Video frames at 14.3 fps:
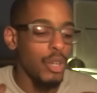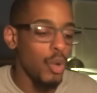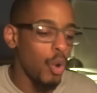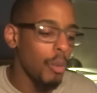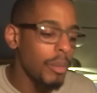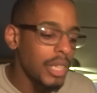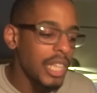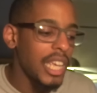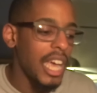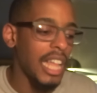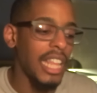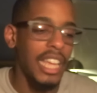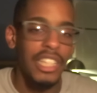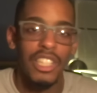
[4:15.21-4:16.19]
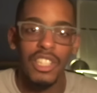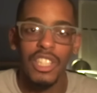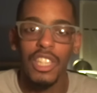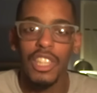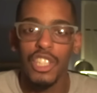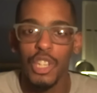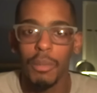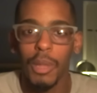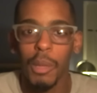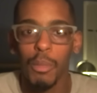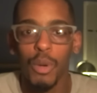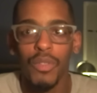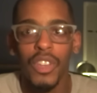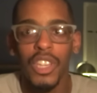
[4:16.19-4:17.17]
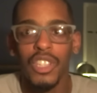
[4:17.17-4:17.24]
Normally, I like to see the Ghibli
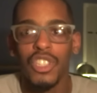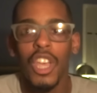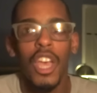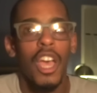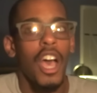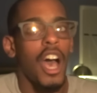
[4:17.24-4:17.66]
movies